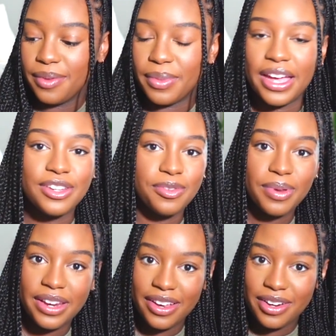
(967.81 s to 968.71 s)
But I do
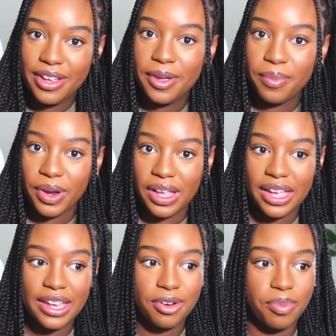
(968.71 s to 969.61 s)
plan on bringing
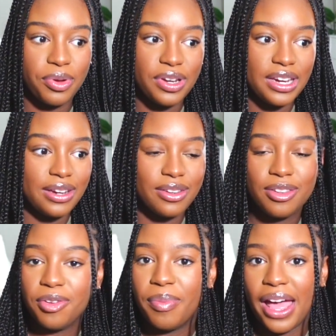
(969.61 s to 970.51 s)
it or putting it in a
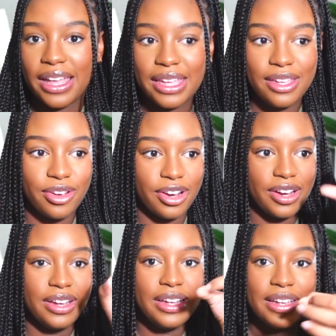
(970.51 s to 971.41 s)
little baggie or
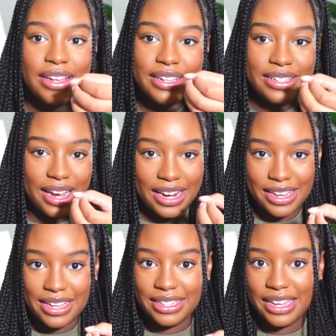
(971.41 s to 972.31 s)
tiny
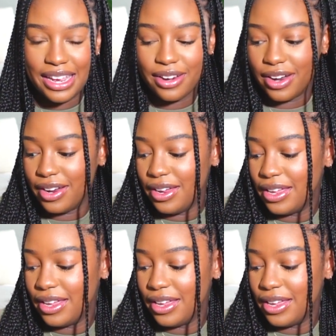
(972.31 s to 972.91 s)
container